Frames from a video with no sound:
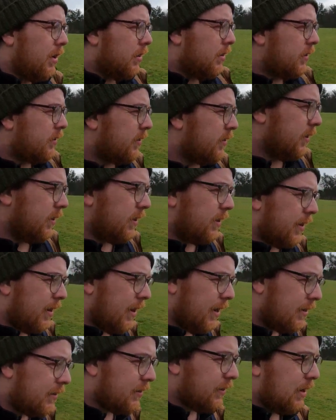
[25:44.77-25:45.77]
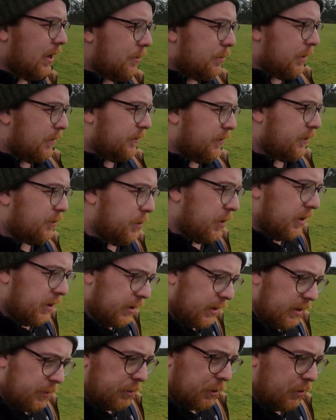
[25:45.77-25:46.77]
This grass labyrinth has been
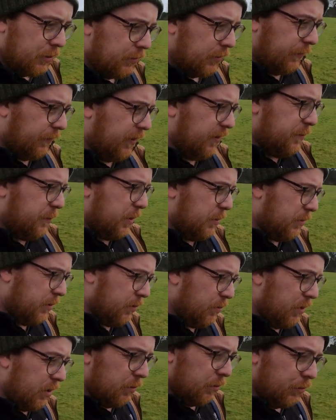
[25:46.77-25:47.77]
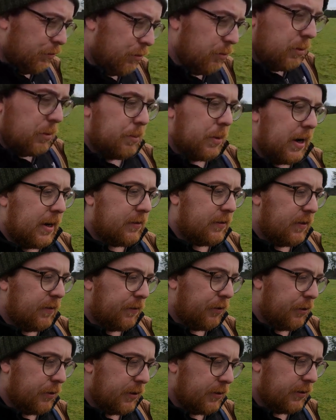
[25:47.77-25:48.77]
created because the Fife Pilgrim Way will soon be passing
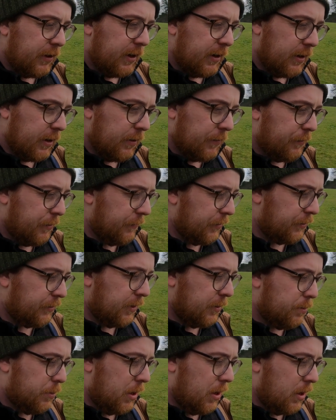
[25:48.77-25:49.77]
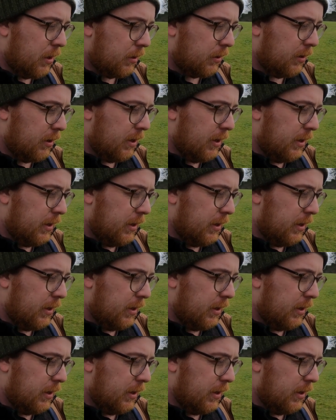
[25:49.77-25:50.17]
through this area of Riverside Park.